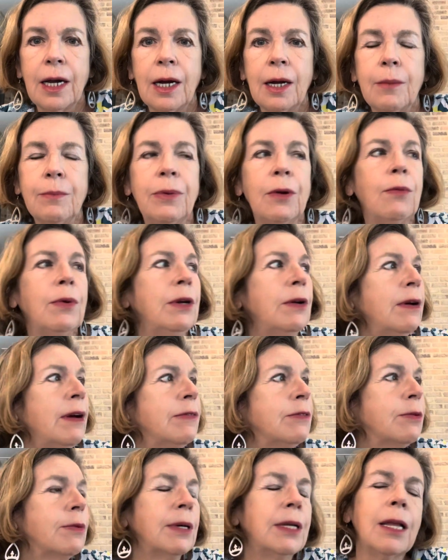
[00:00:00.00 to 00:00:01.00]
But we don't have
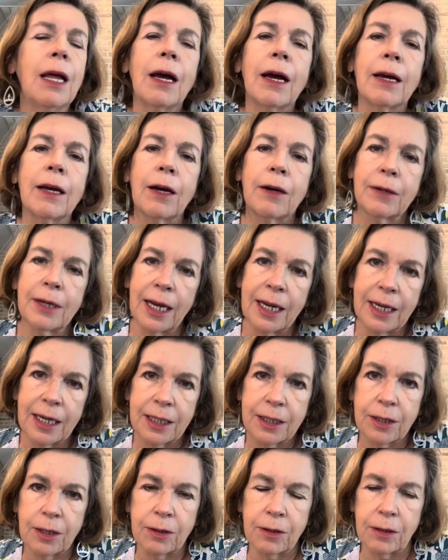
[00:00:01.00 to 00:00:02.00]
to rely on
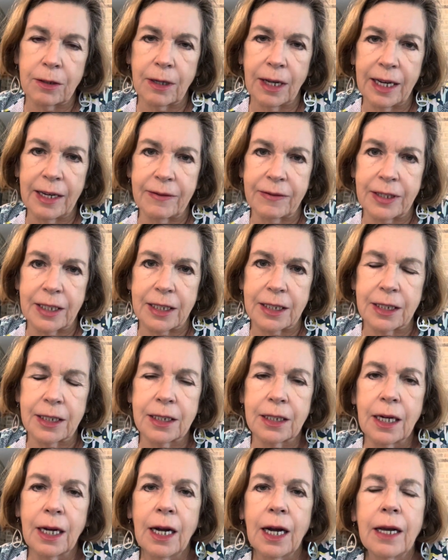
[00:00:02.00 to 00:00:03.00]
anecdotal
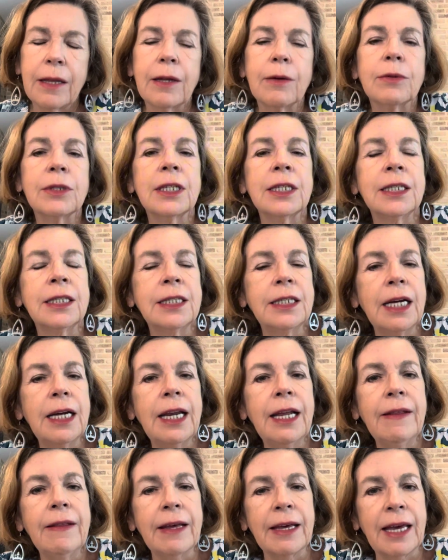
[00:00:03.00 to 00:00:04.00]
evidence. There was a
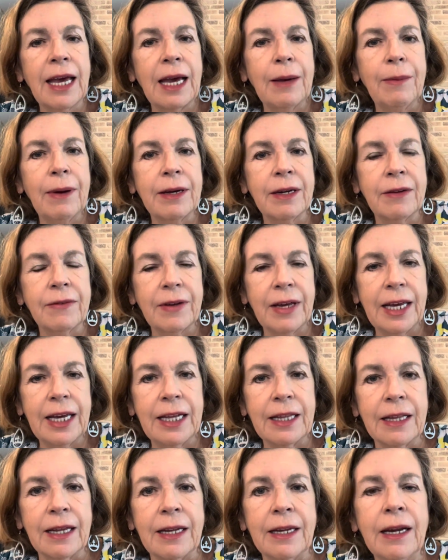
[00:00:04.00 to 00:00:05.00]
study that came out of
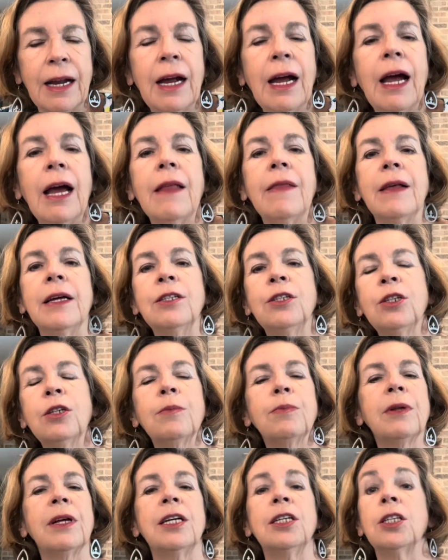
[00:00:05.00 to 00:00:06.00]
England that took
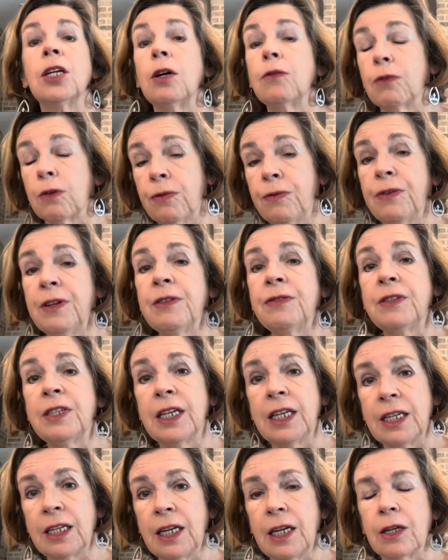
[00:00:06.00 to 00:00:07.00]
place over
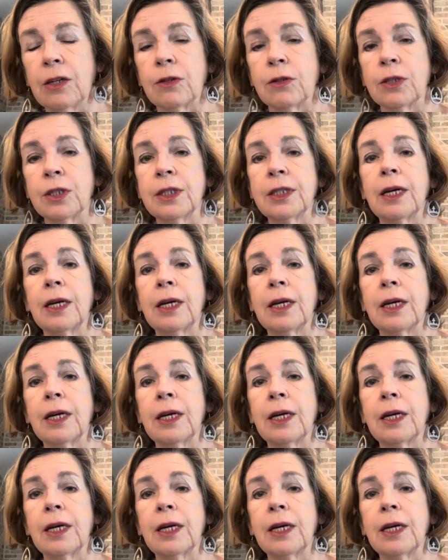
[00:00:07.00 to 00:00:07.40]
15 years.